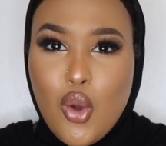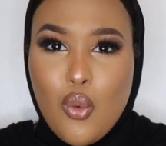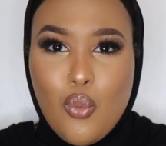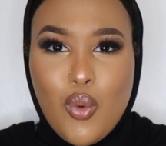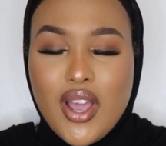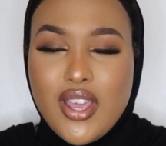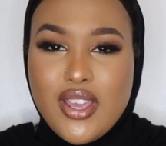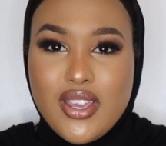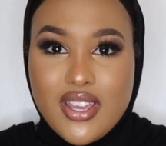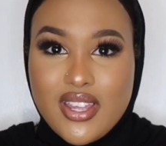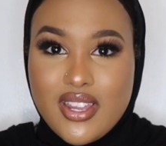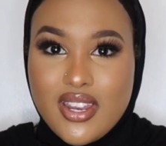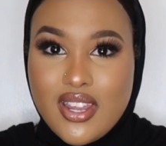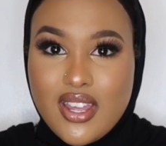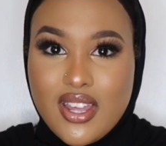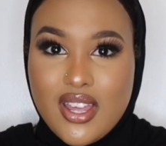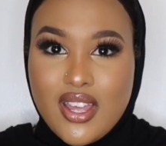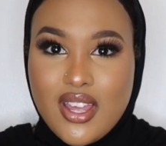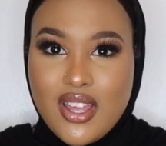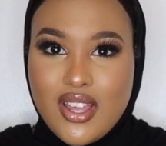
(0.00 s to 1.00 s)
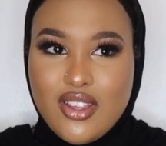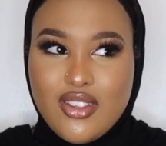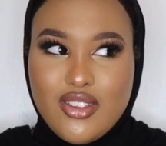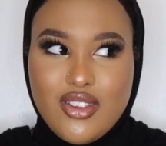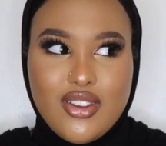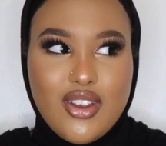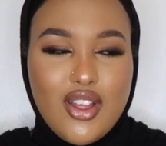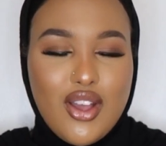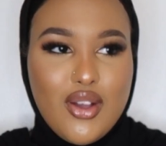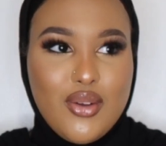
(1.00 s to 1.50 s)
Why are you gonna,
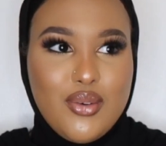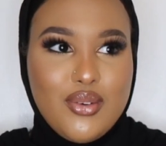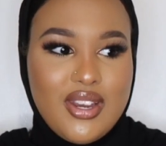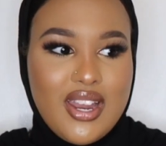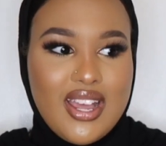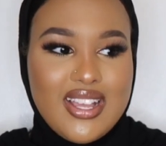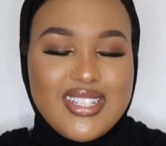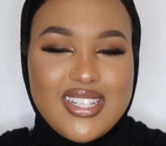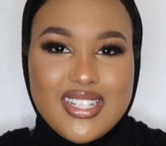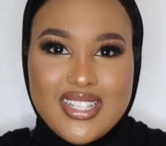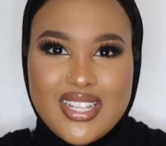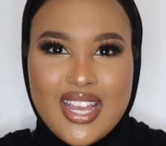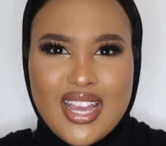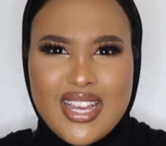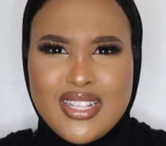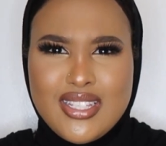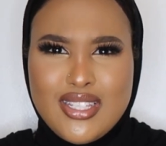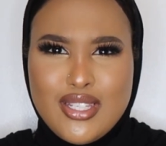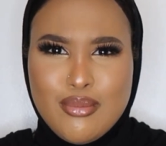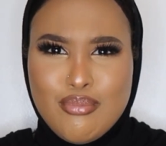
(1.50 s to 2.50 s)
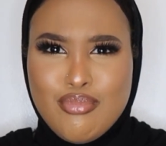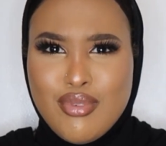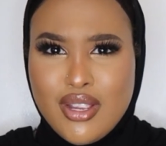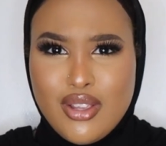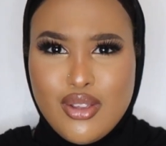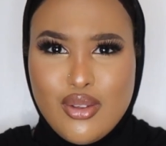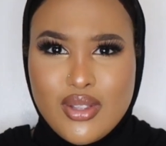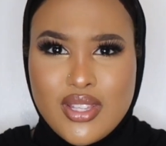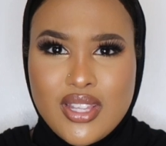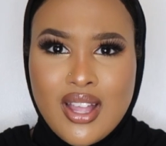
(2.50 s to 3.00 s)
you know, let society
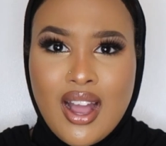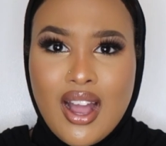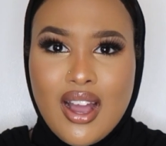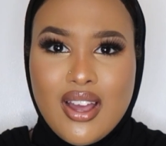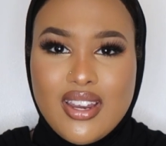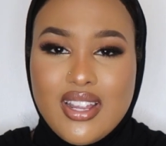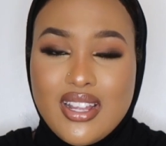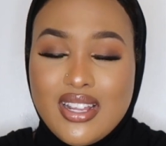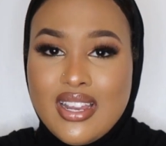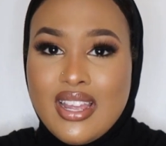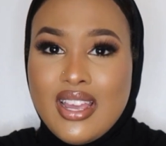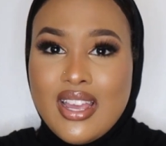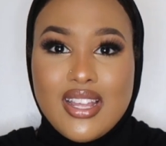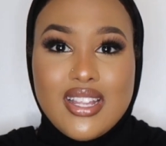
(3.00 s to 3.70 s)
bring you down and